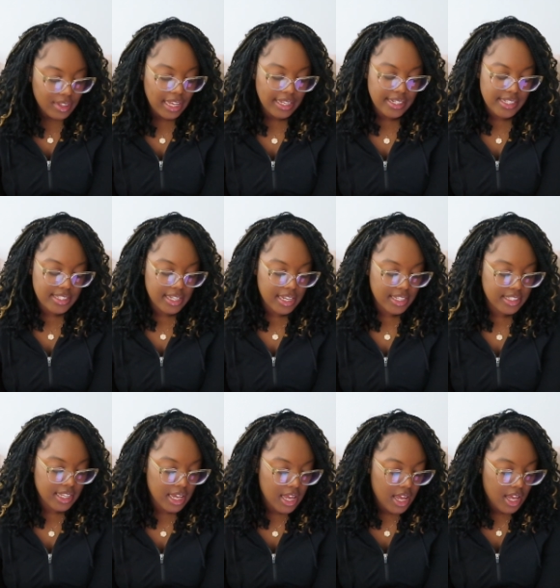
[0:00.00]
And it
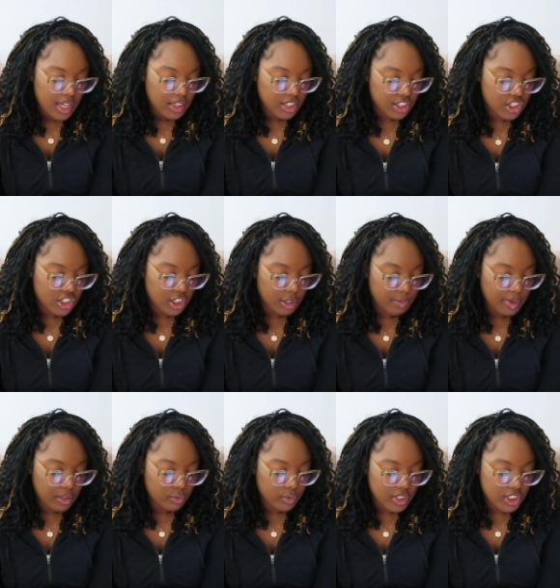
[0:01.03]
says, the
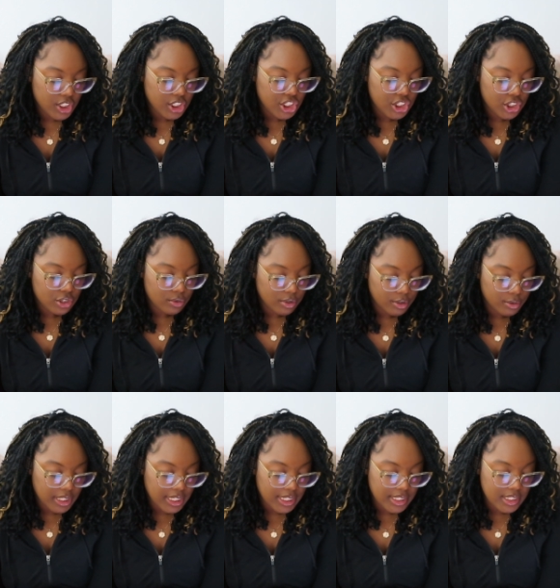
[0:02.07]
serpent was the
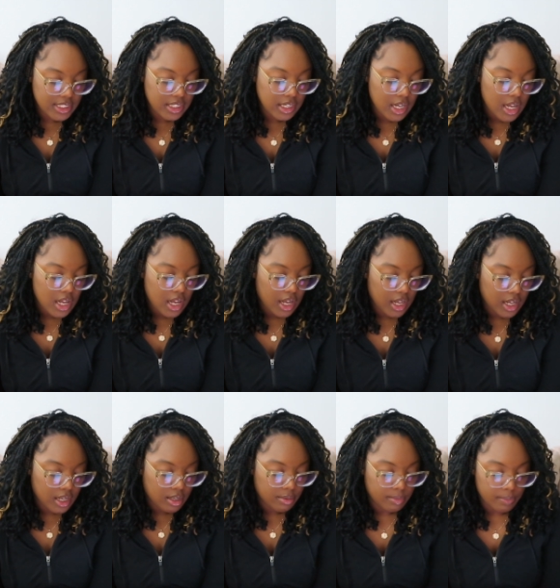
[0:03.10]
shrewdest.
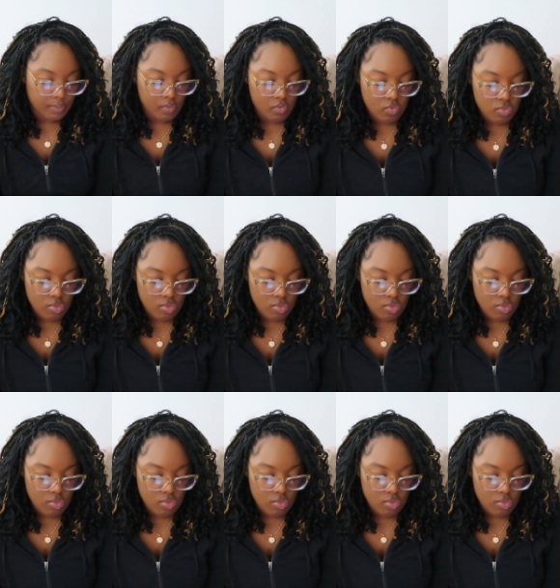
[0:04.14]
Um,